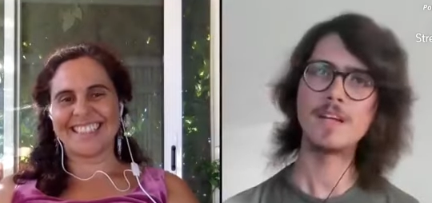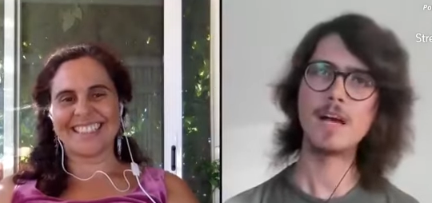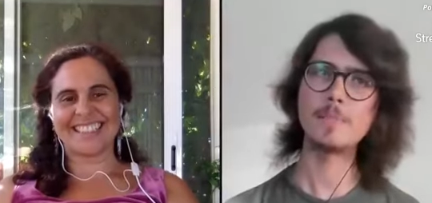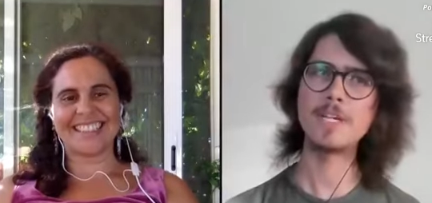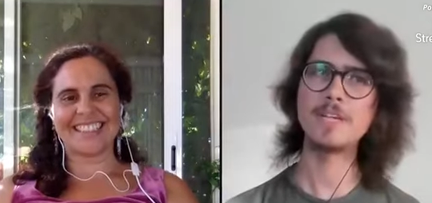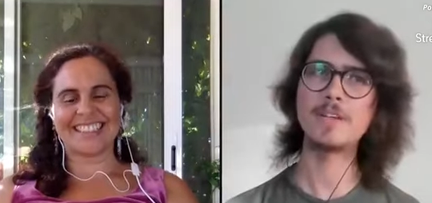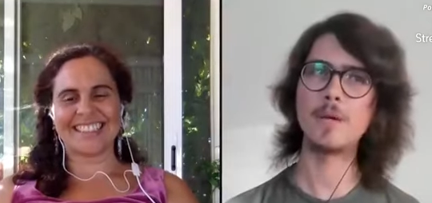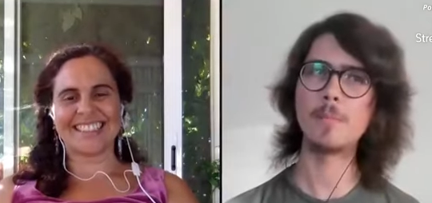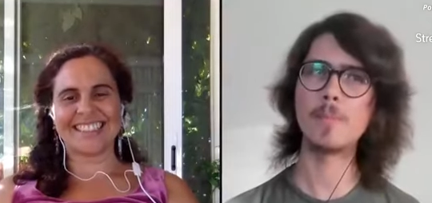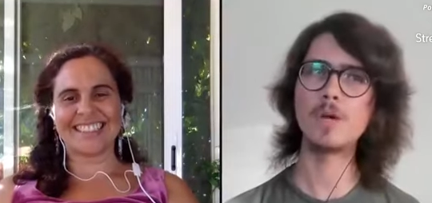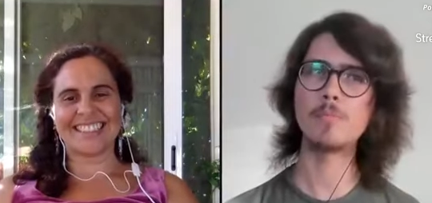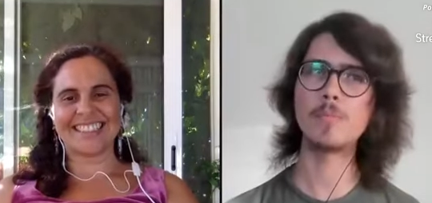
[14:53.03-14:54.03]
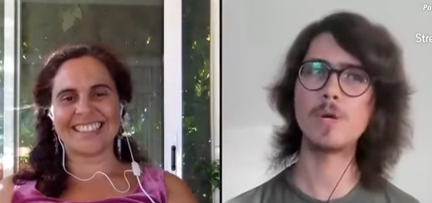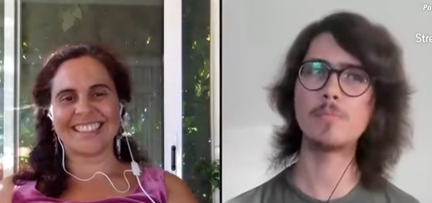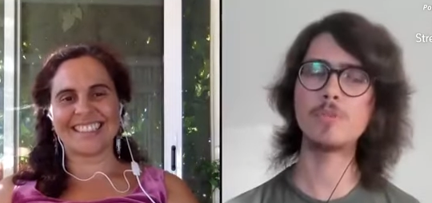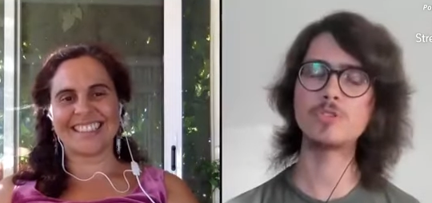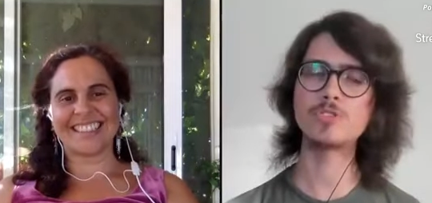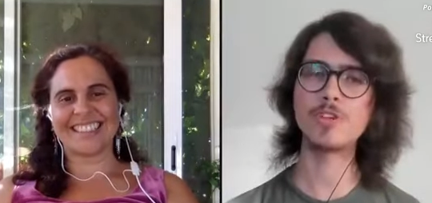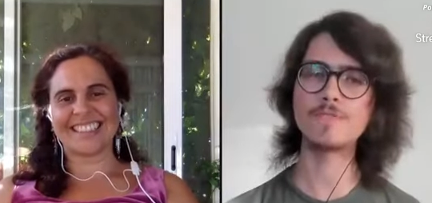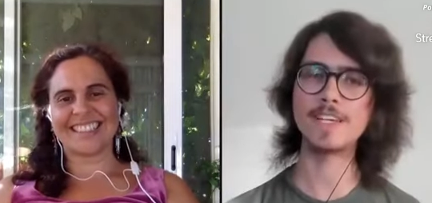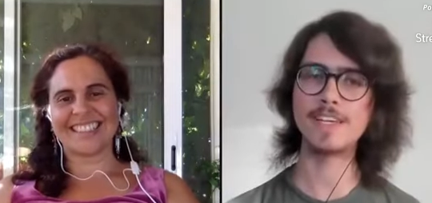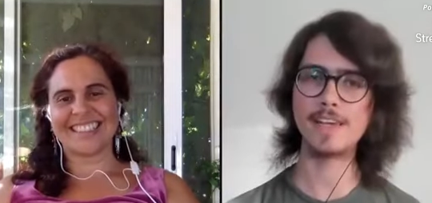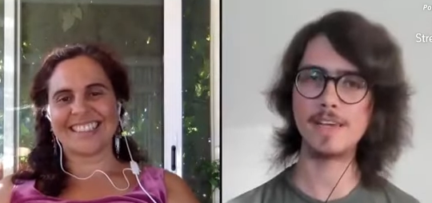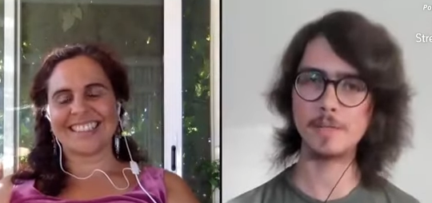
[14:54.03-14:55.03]
Speaker 1: I mean, most of the
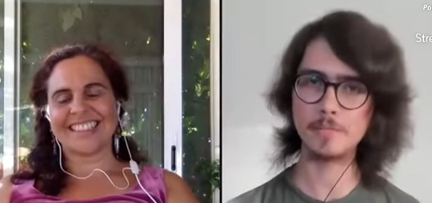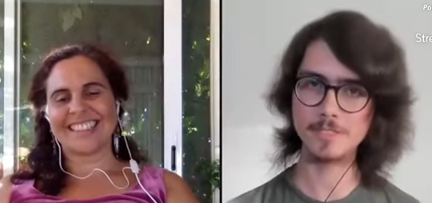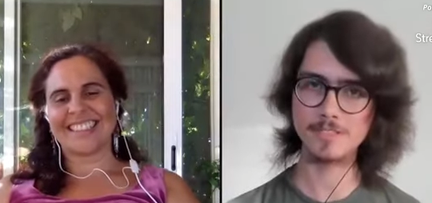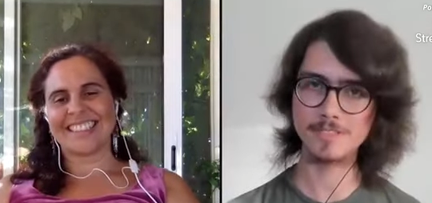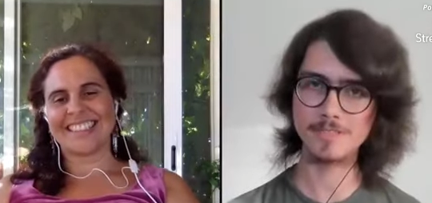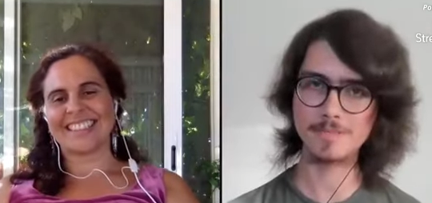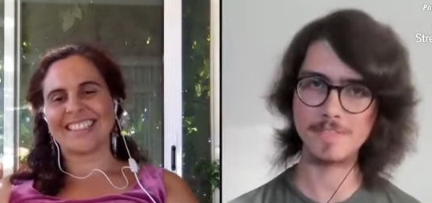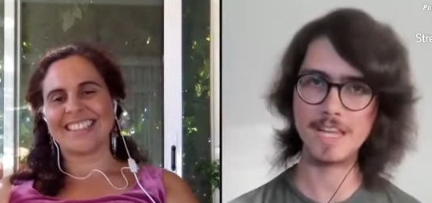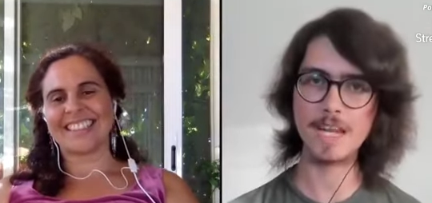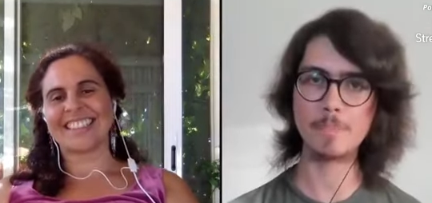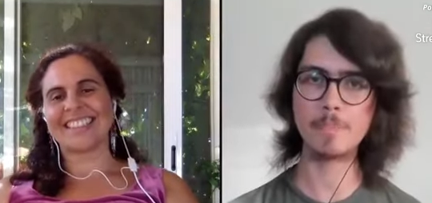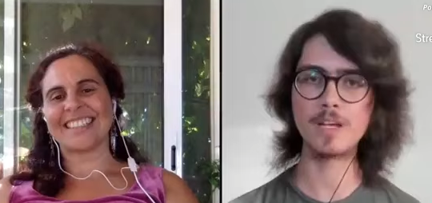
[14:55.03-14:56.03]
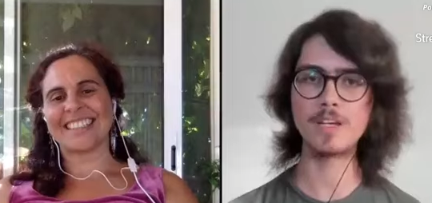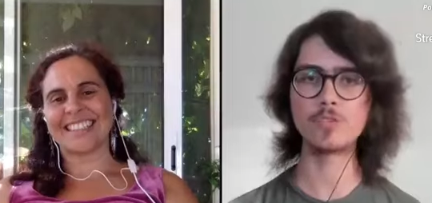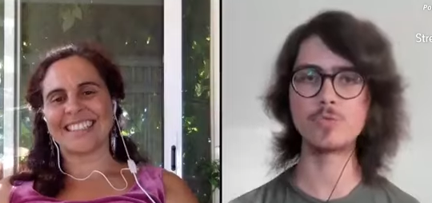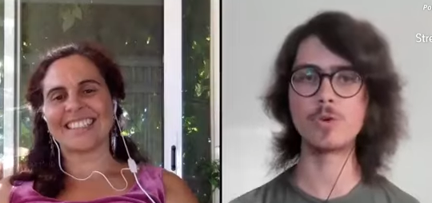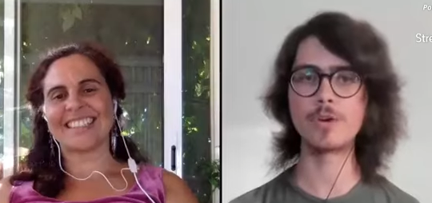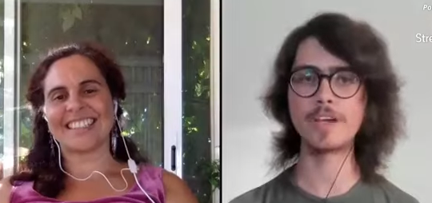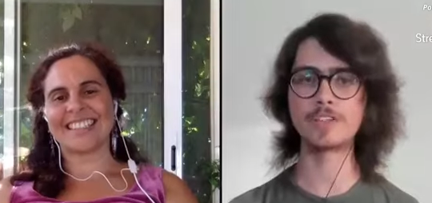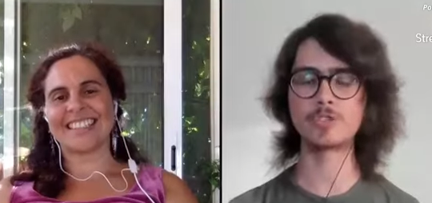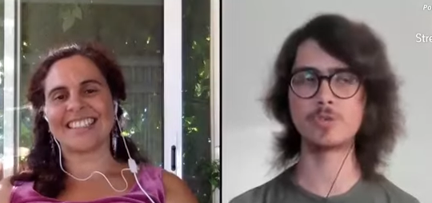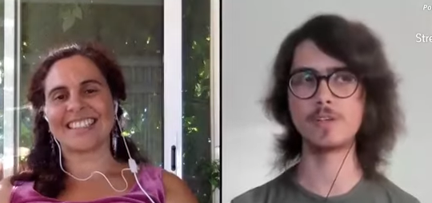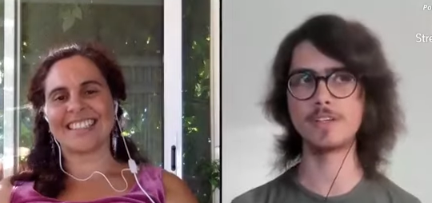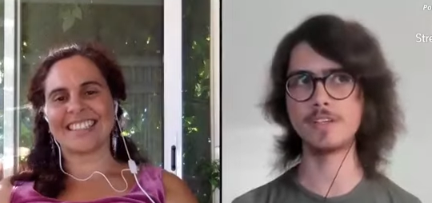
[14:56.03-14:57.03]
games that I played were
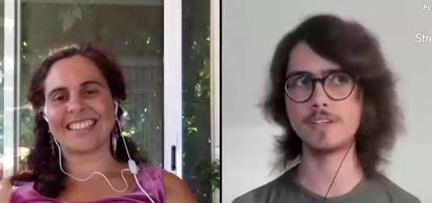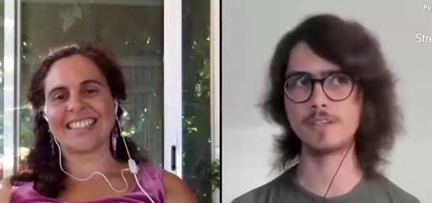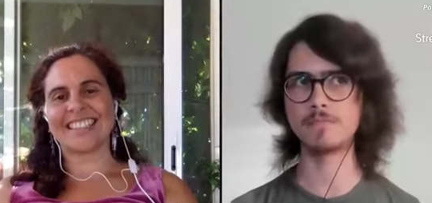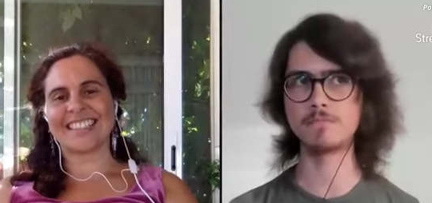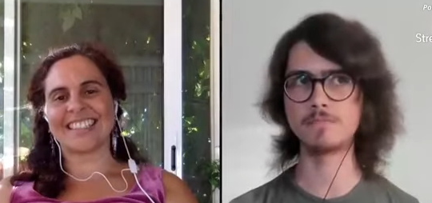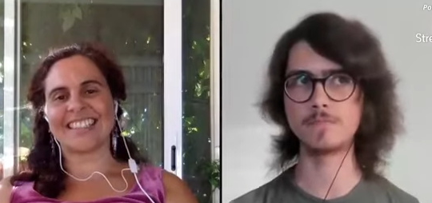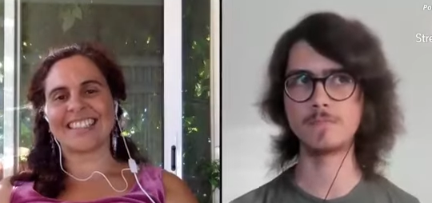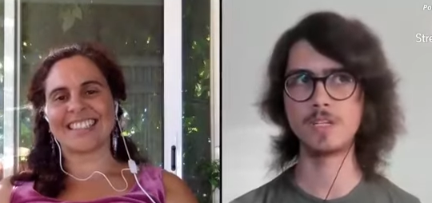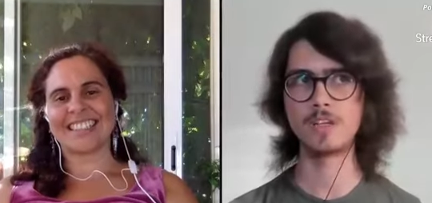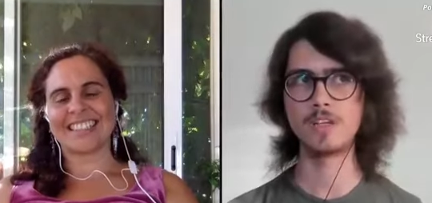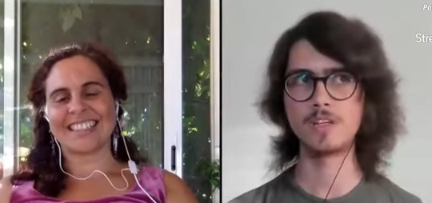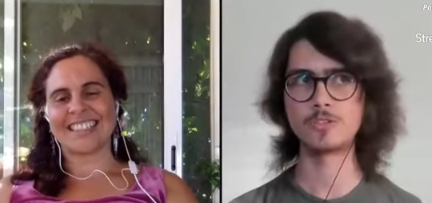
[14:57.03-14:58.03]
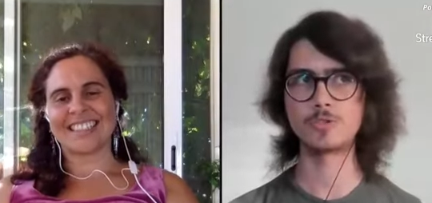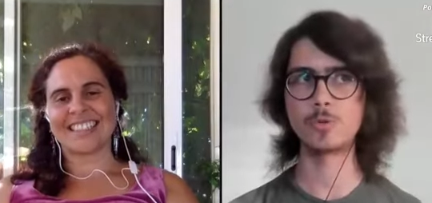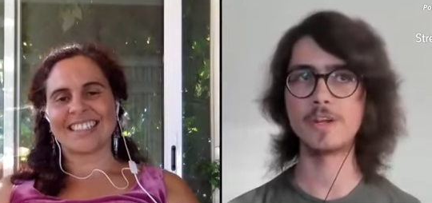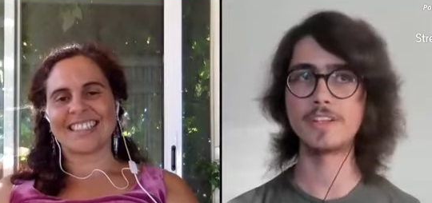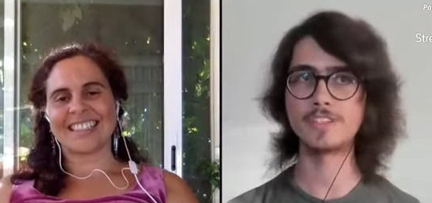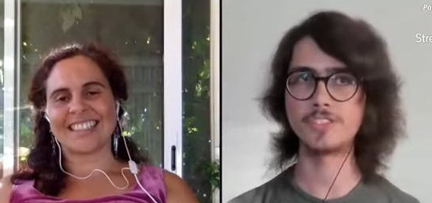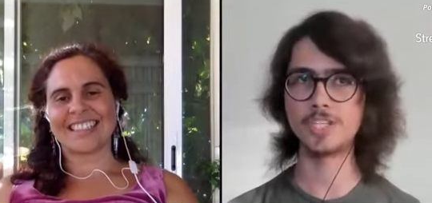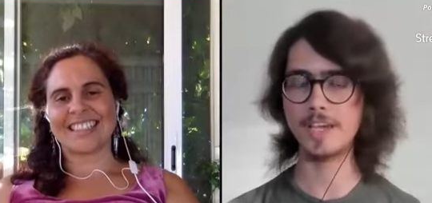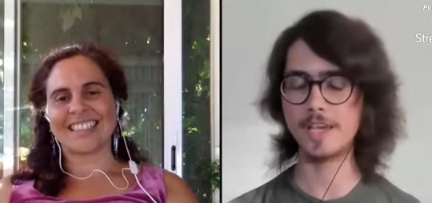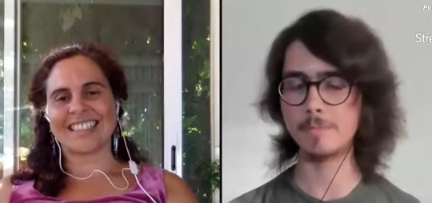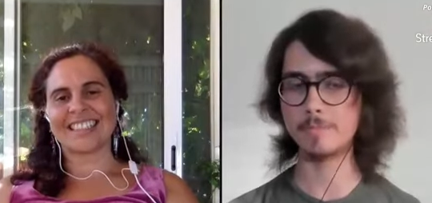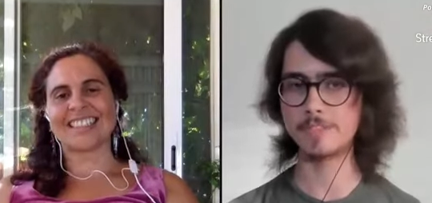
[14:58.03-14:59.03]
actually strategy
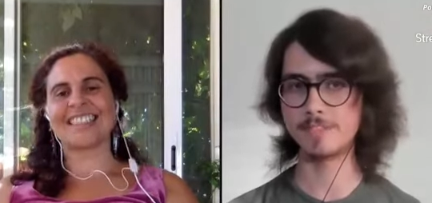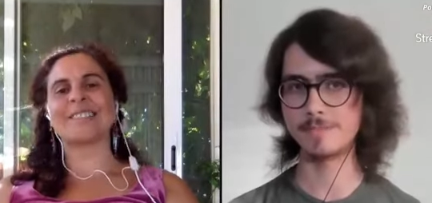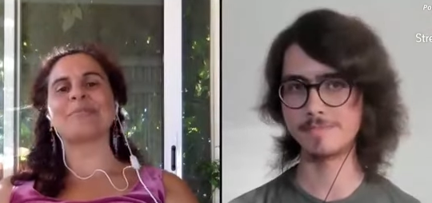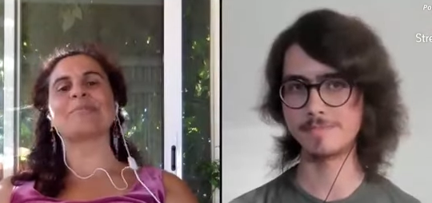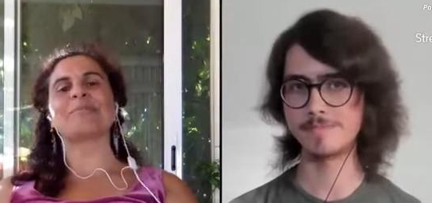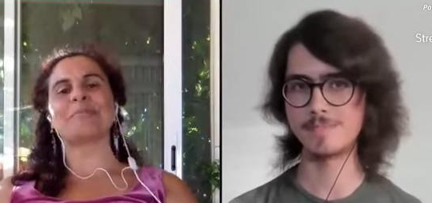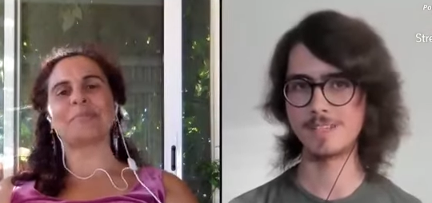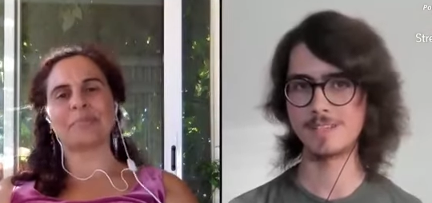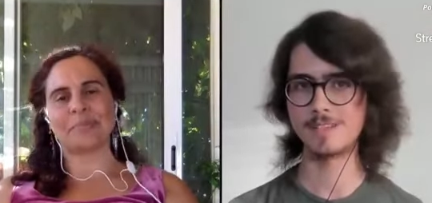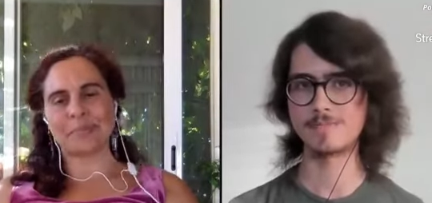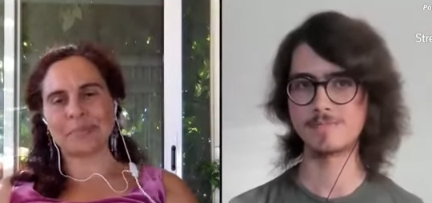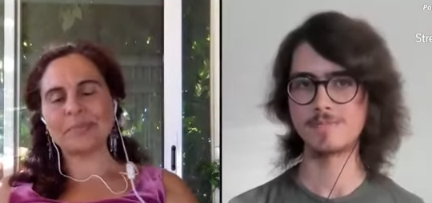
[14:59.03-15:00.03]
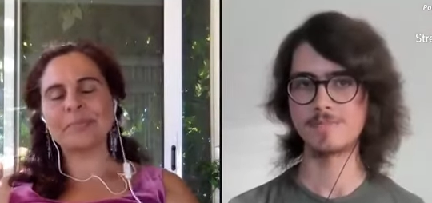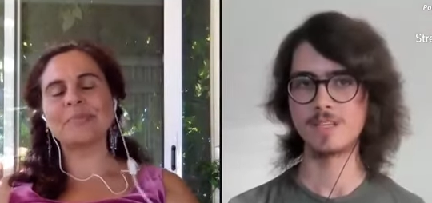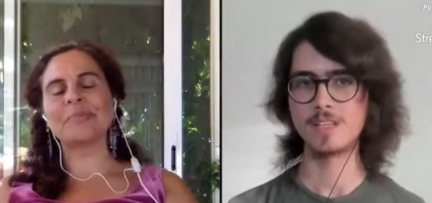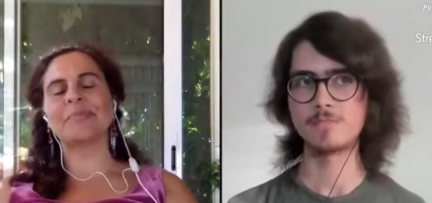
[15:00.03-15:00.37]
games. Mm-hmm.